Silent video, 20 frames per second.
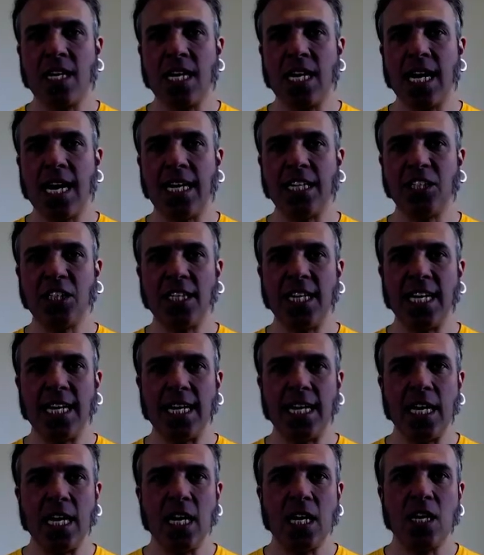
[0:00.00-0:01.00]

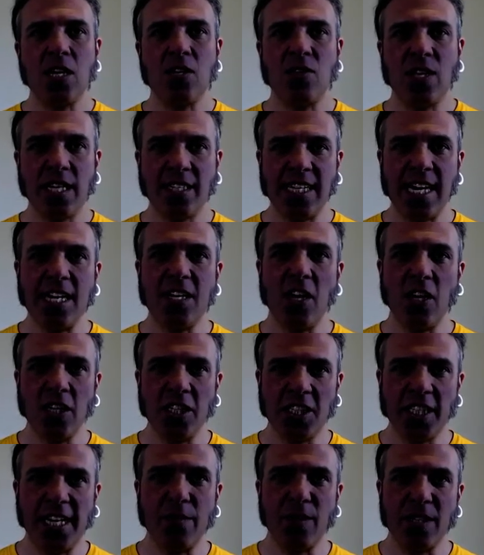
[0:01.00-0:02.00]
actually the
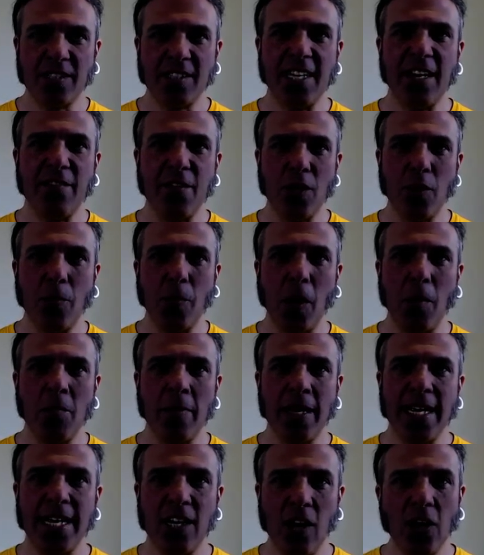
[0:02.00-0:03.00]
technology was giving up on
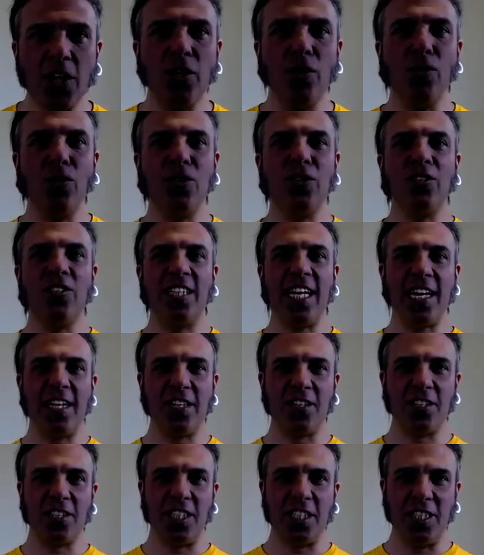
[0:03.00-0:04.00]
me, like all good
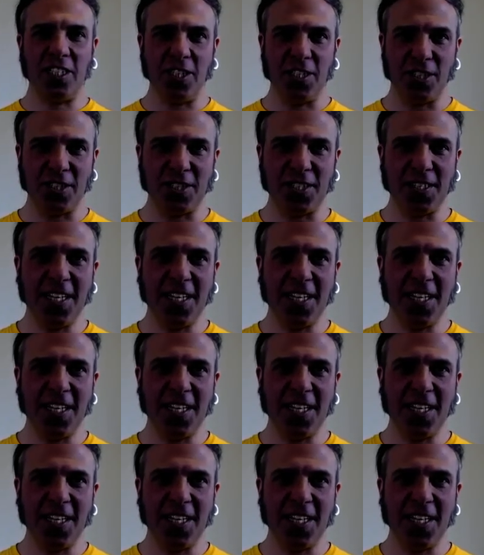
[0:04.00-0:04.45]
technology should,